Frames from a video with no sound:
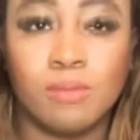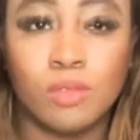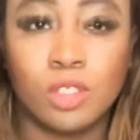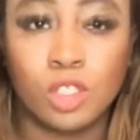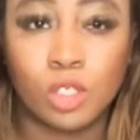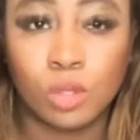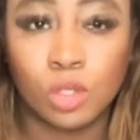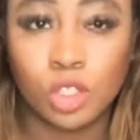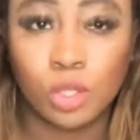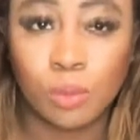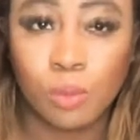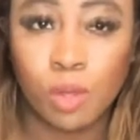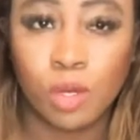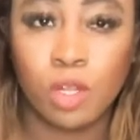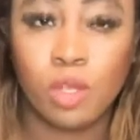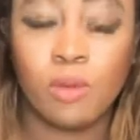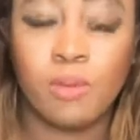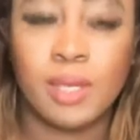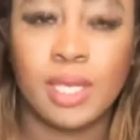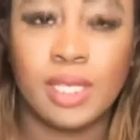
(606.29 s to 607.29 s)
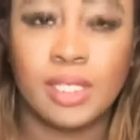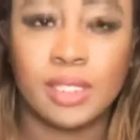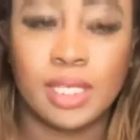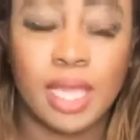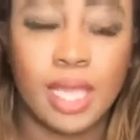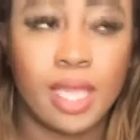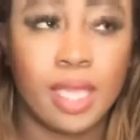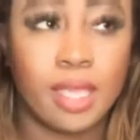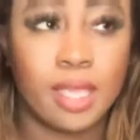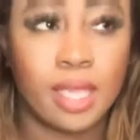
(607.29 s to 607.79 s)
So someone who is
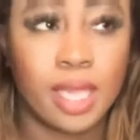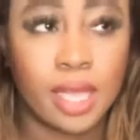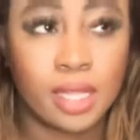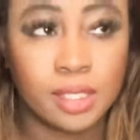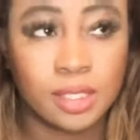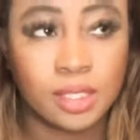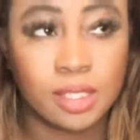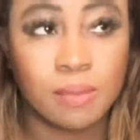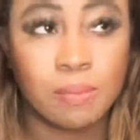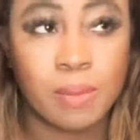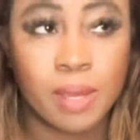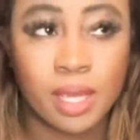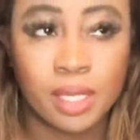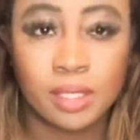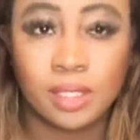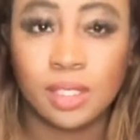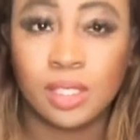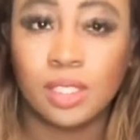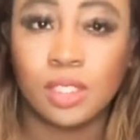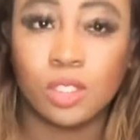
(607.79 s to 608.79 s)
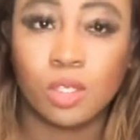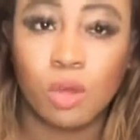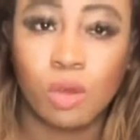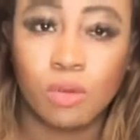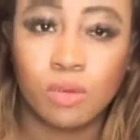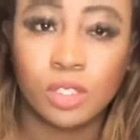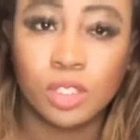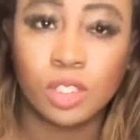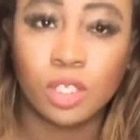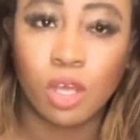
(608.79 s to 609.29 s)
a Cancer, Pisces,
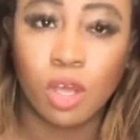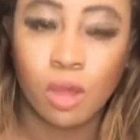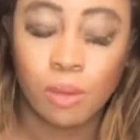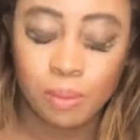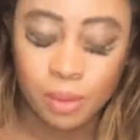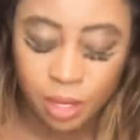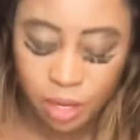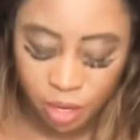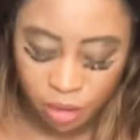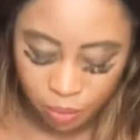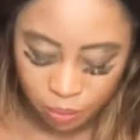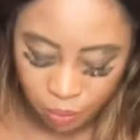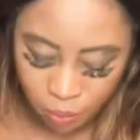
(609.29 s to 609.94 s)
or a Scorpio.